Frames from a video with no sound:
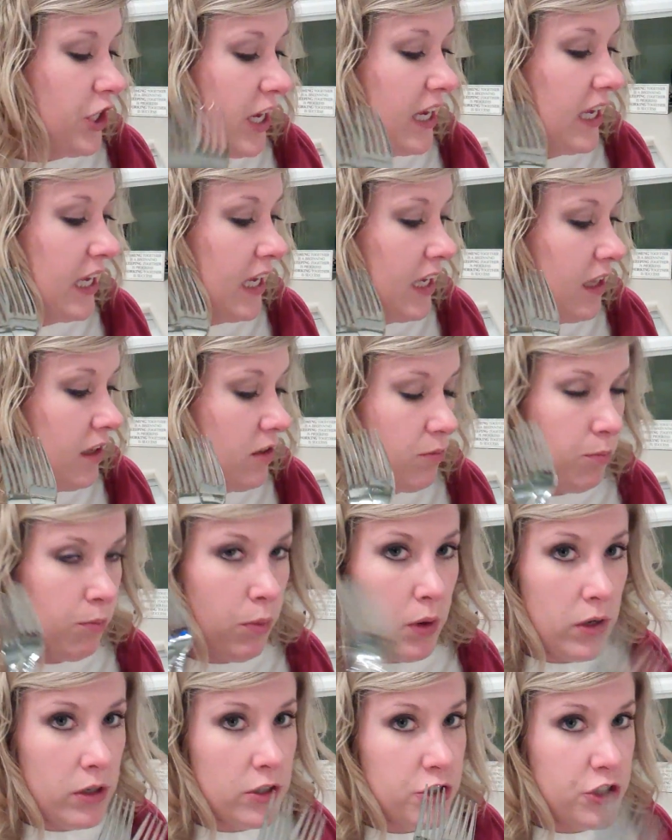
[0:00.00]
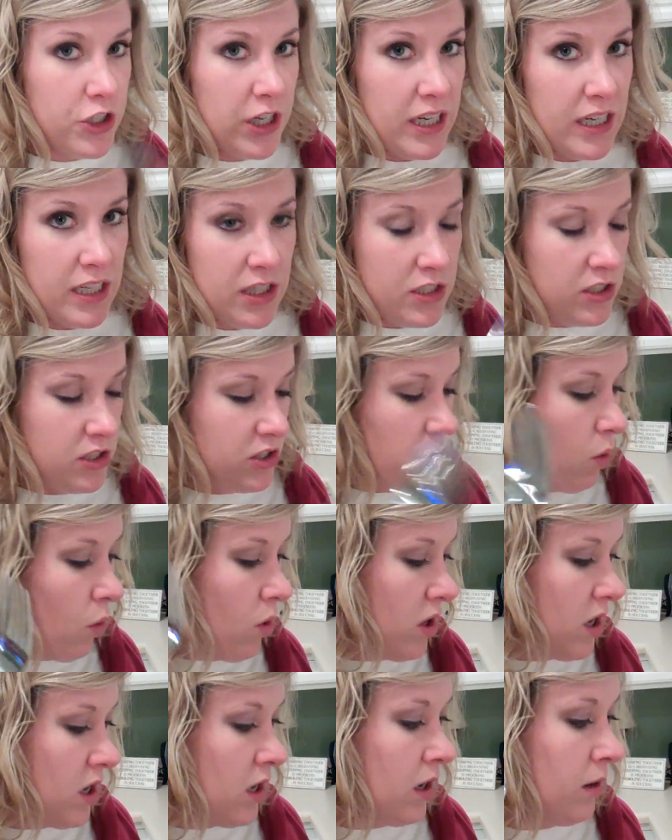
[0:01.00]
chicken, boiled chicken
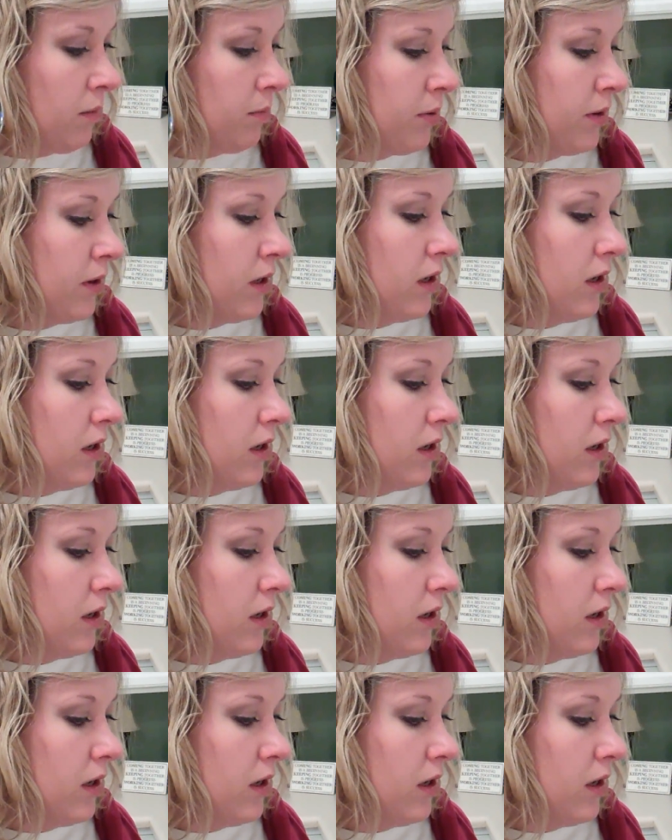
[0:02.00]
torn up,